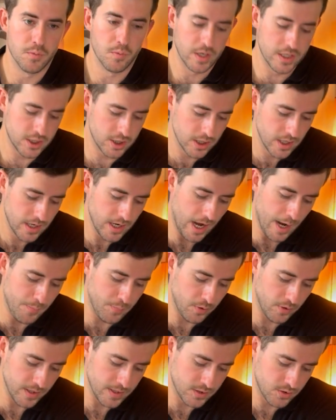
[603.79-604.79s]
which I
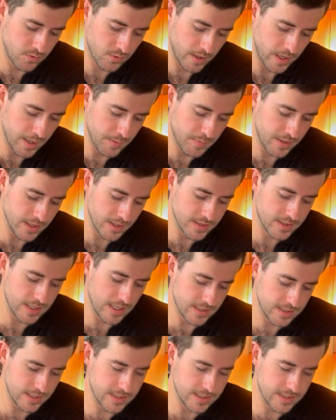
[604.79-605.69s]
put as green because yes,